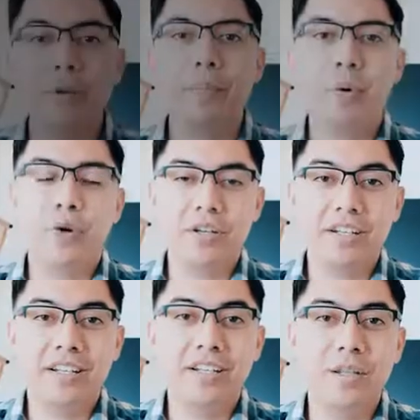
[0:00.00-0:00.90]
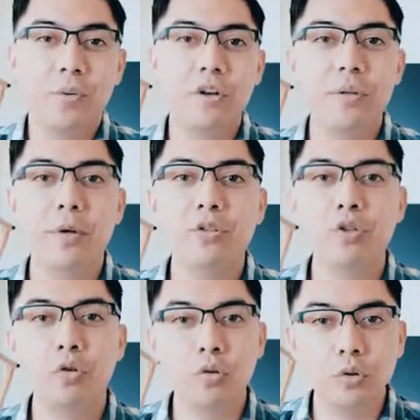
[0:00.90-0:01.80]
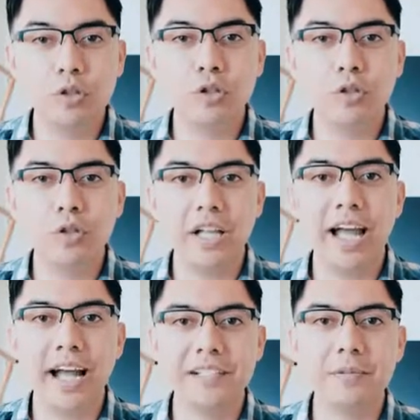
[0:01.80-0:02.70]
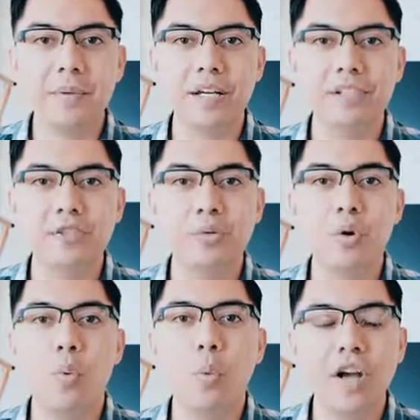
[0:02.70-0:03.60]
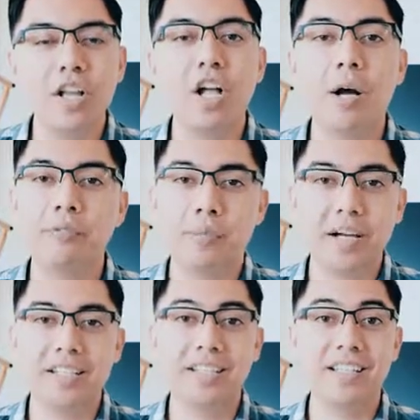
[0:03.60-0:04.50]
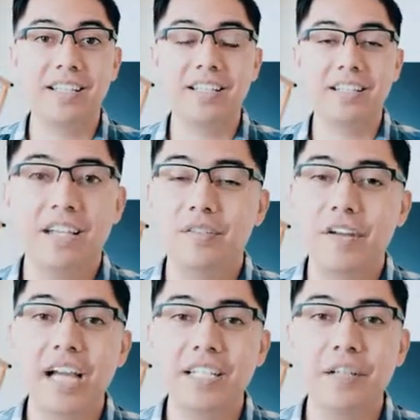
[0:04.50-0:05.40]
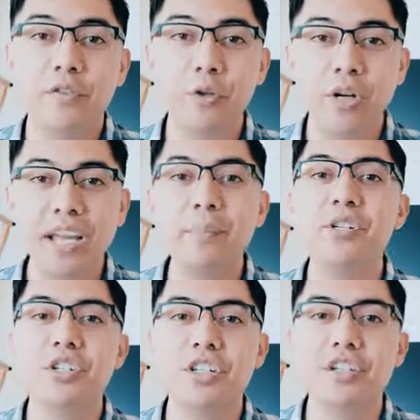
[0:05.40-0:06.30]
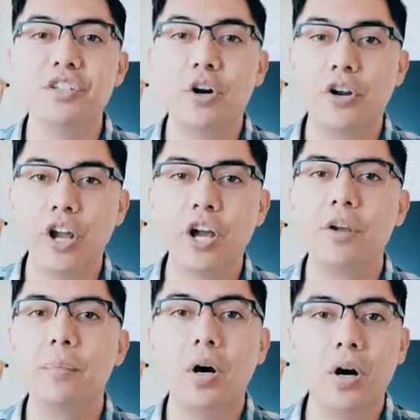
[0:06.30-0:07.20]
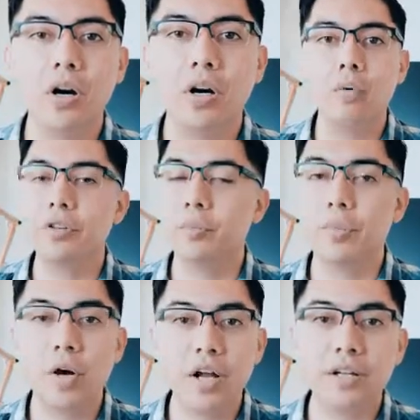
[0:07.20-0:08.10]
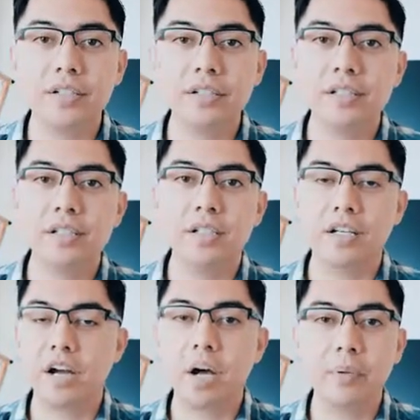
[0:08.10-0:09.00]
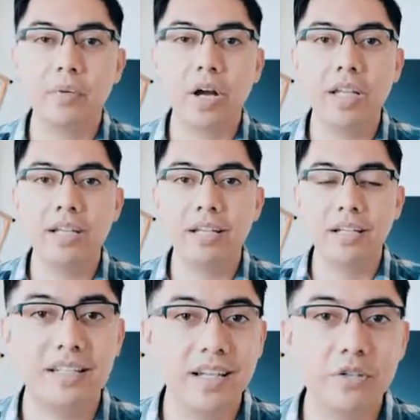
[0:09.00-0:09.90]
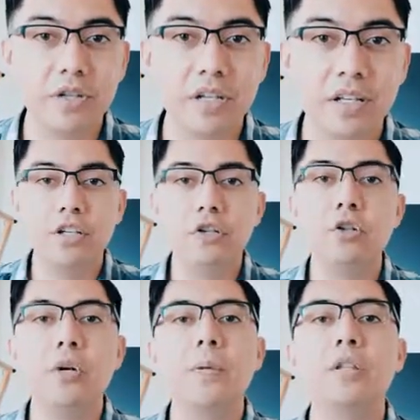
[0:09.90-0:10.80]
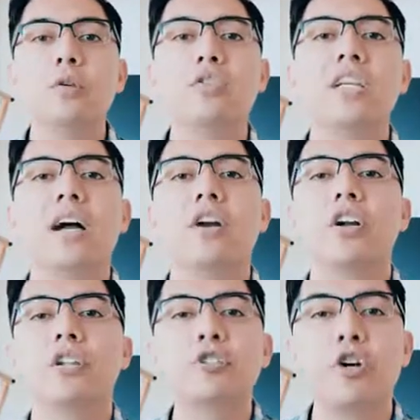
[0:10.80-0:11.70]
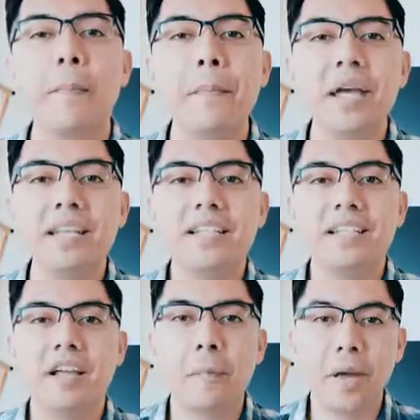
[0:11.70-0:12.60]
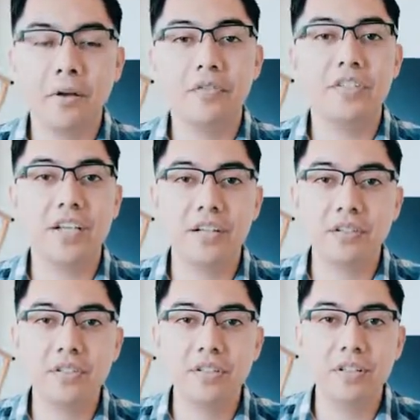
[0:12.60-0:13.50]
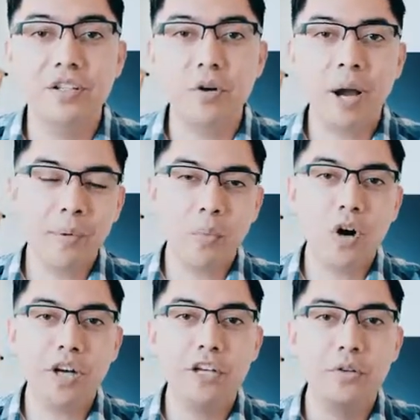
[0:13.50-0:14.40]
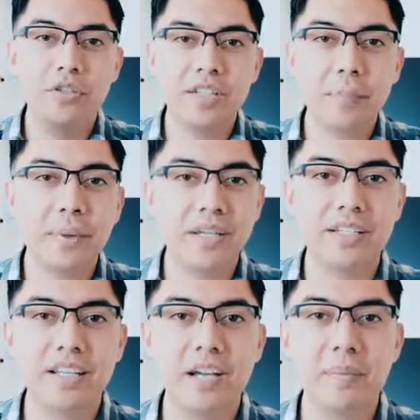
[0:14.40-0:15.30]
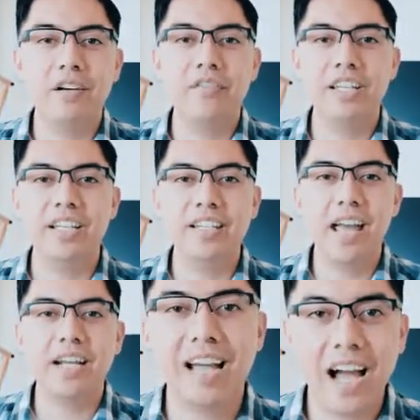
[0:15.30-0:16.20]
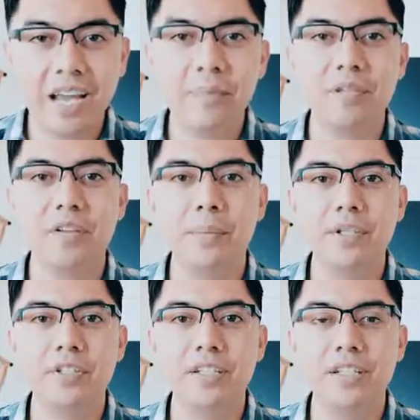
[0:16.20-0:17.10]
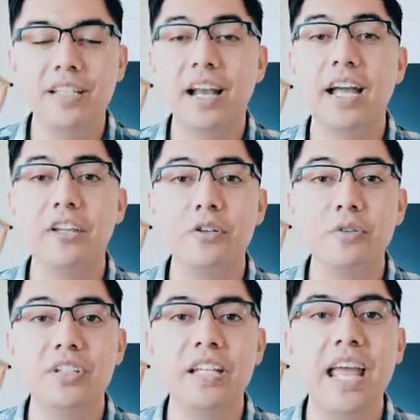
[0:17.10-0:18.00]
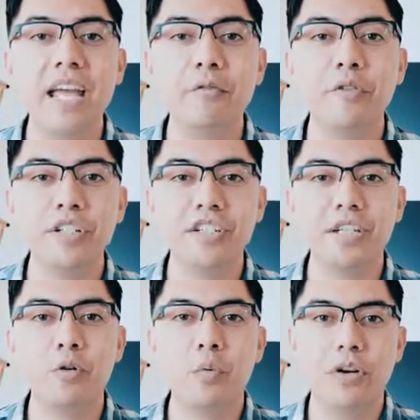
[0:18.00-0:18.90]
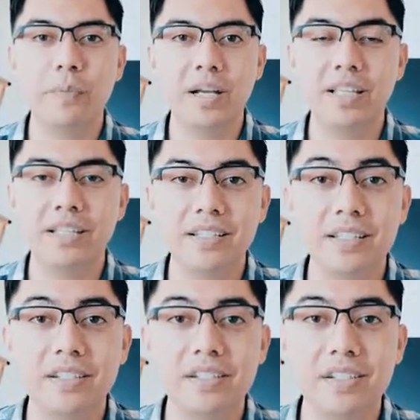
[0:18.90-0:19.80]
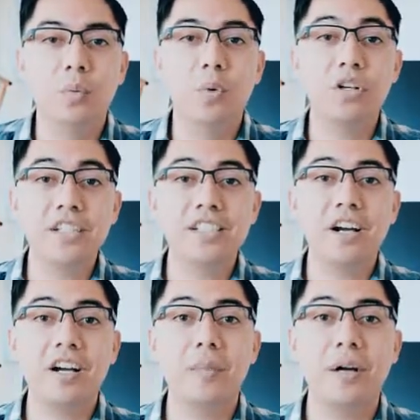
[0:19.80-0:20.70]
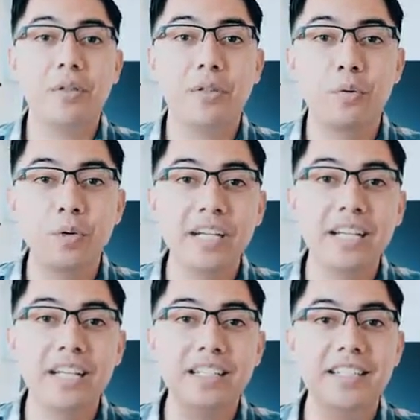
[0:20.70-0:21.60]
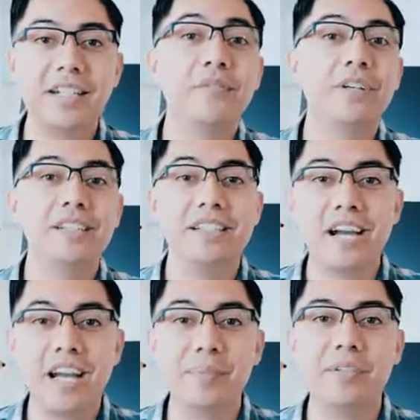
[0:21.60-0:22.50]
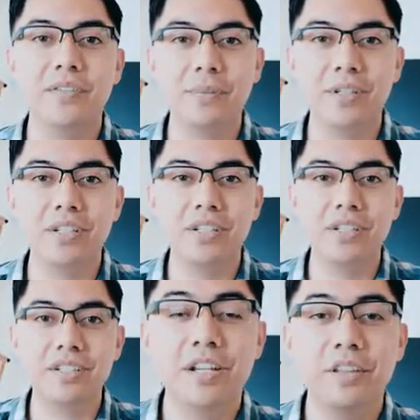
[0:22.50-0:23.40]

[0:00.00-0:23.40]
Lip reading: important. They're one of the most crucial aspects to a well-optimized listing. In fact, if your images are not on par with your product, the copywriting, etc., you could be losing out on a tremendous amount of sales. So I'm going to walk you step by step of the exact types of images that I use in every single one of my listings. We're going to talk about 3 different types of images.